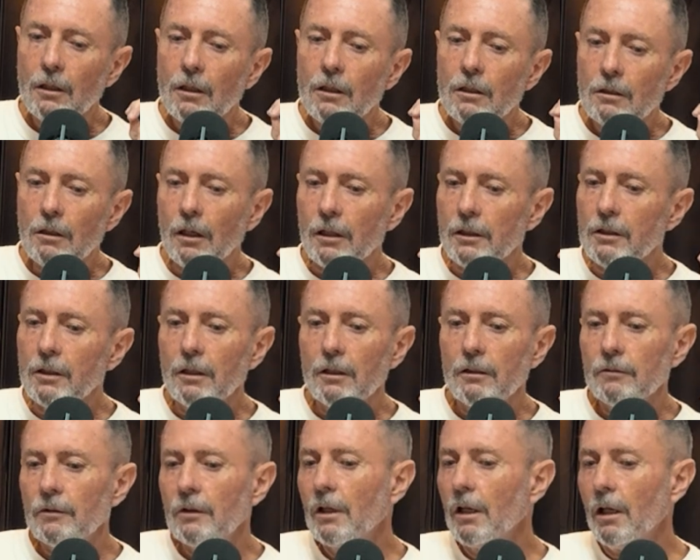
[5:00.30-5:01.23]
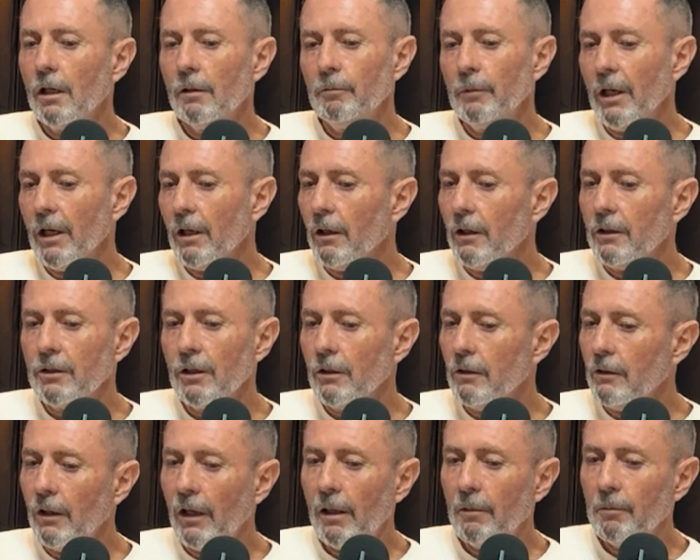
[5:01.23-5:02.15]
like
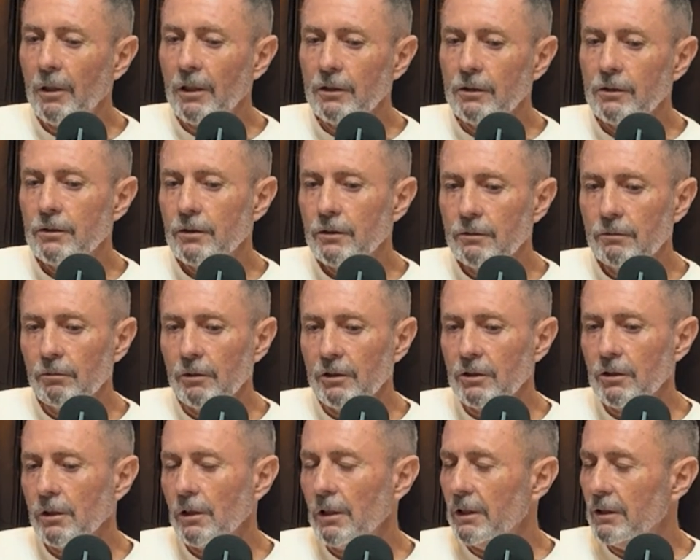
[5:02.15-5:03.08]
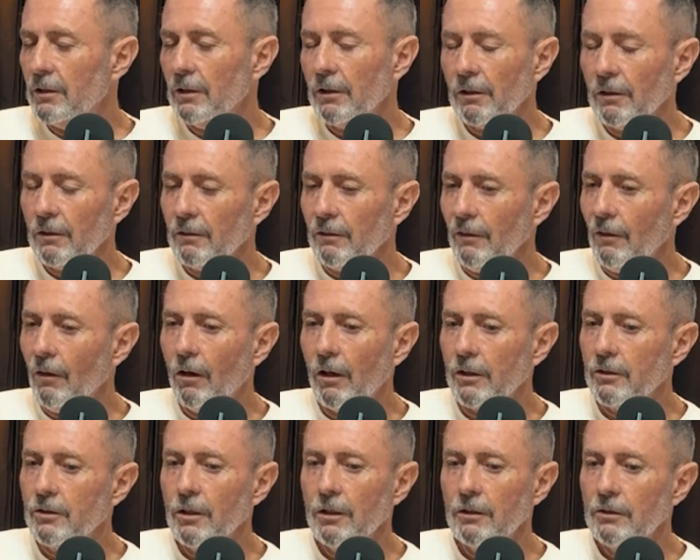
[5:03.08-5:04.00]
aerodynamics, which lead to
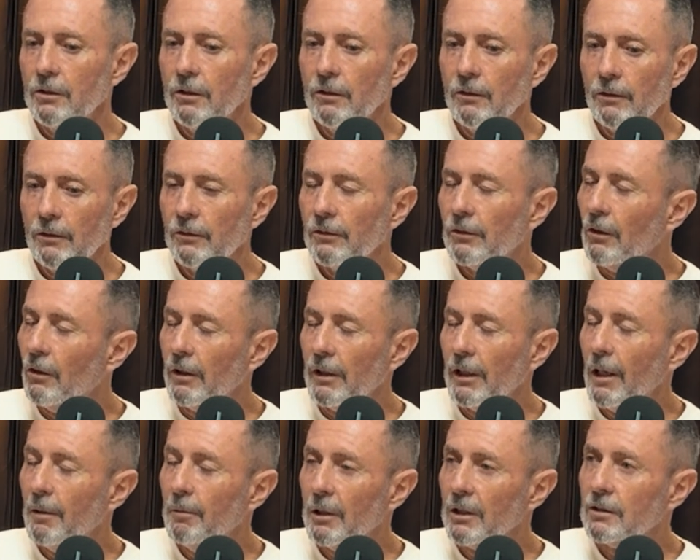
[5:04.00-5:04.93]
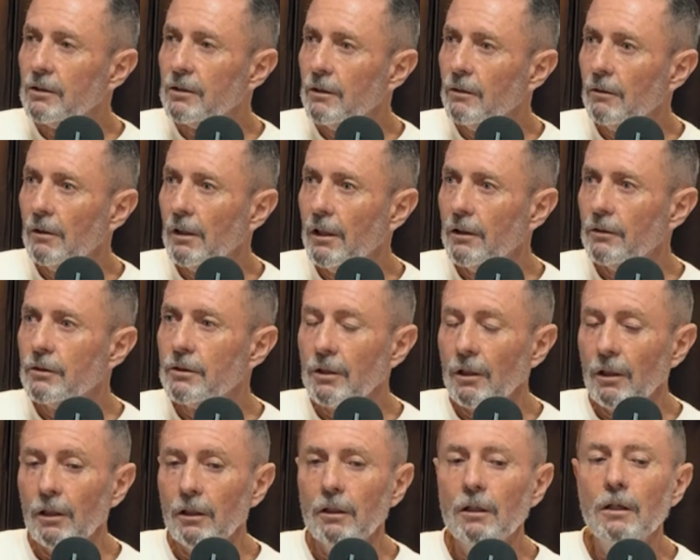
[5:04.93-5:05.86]
hydrodynamics and all that.
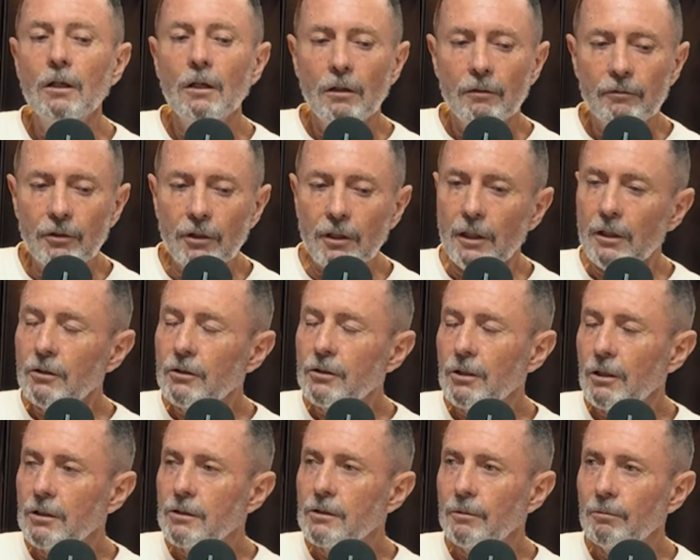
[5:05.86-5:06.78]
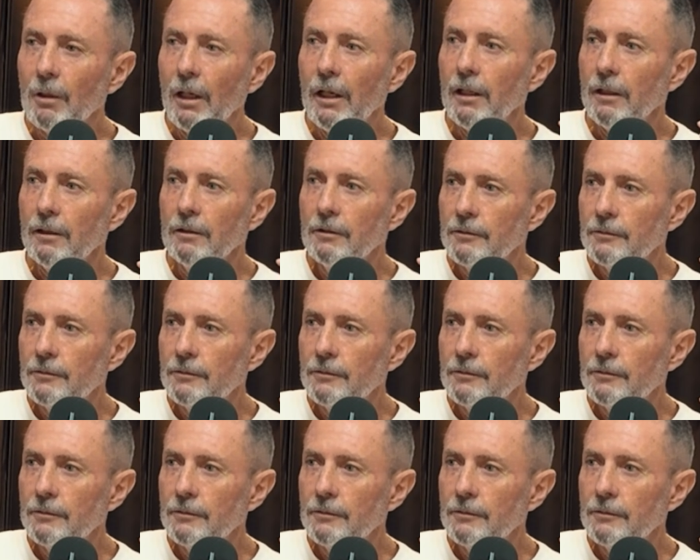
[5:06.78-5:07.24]
So very interesting, man.